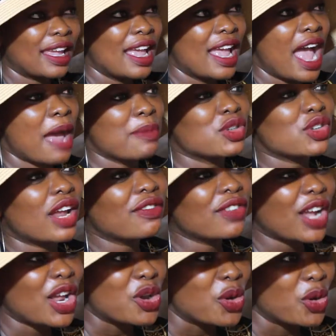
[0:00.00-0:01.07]
I'm driving
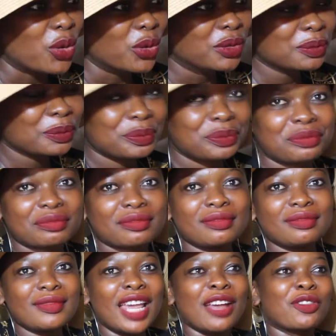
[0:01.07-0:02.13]
alone.
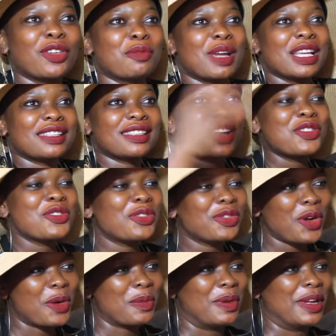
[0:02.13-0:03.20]
I've got my sunroof
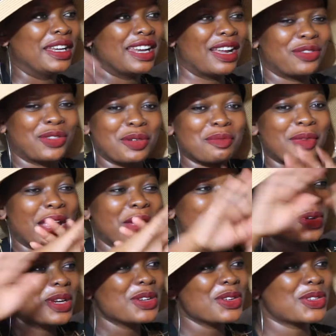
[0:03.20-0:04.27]
open. I've got my
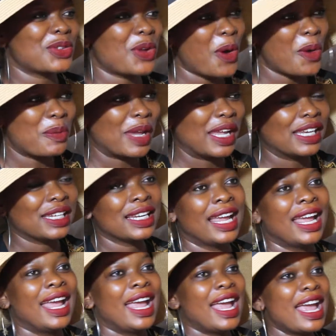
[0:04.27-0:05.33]
windows open.
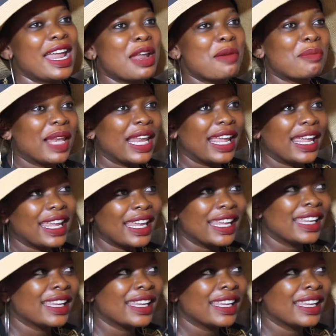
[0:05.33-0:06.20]
And I'm playing